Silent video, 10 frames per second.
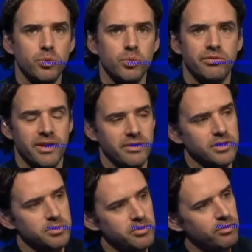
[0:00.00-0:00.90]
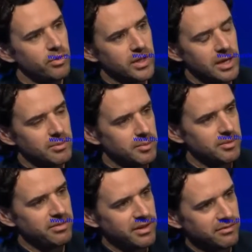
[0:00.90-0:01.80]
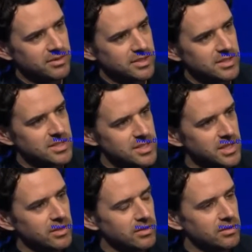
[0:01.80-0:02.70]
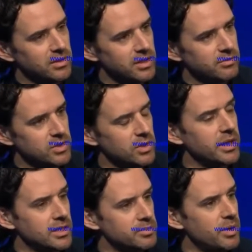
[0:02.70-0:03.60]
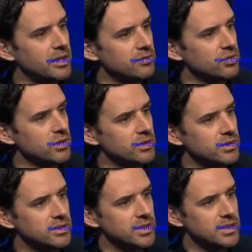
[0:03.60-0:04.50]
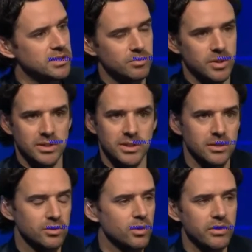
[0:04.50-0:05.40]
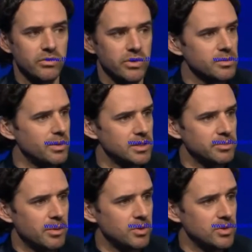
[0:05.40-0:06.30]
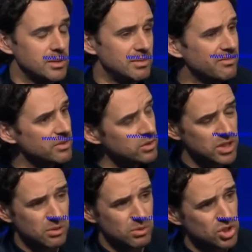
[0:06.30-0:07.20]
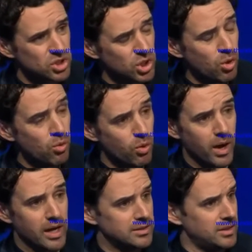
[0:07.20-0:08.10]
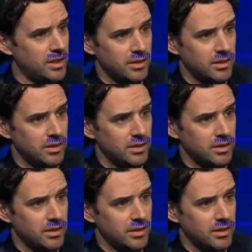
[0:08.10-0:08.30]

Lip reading: were favourites before the game, and they'll be favourites still in the return leg because Bayern have struggled this season. But still, don't underestimate this Bayern Munich team. Lewandowski was so quiet today.